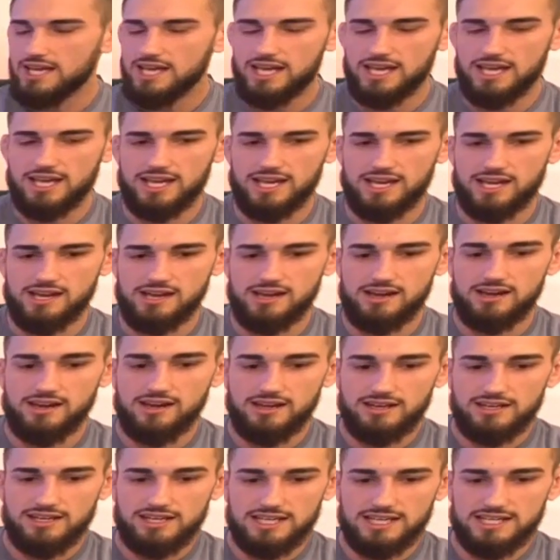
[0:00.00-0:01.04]
and
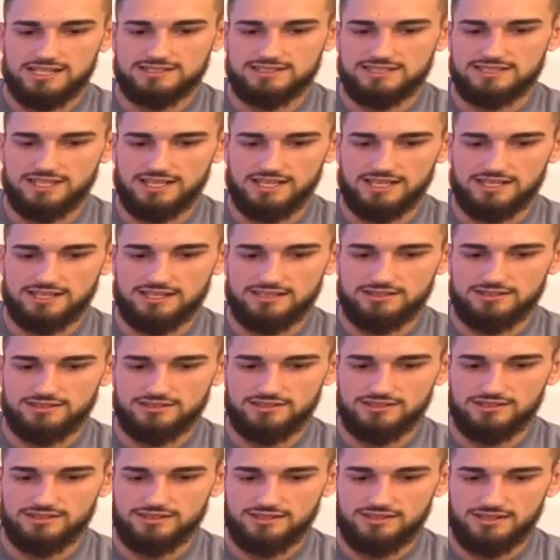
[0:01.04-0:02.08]
it's
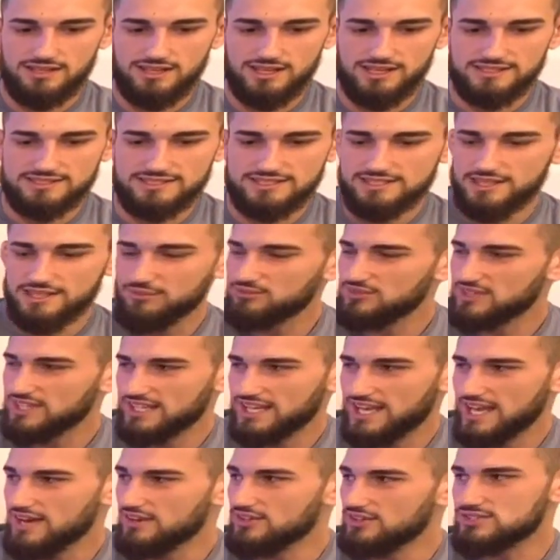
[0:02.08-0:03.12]
it's
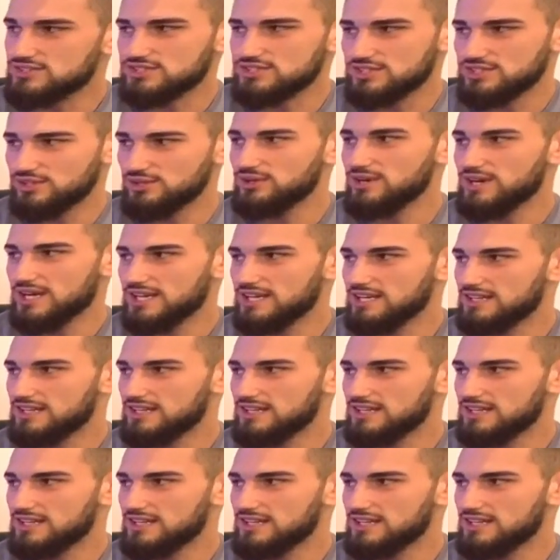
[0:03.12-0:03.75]
something else to it,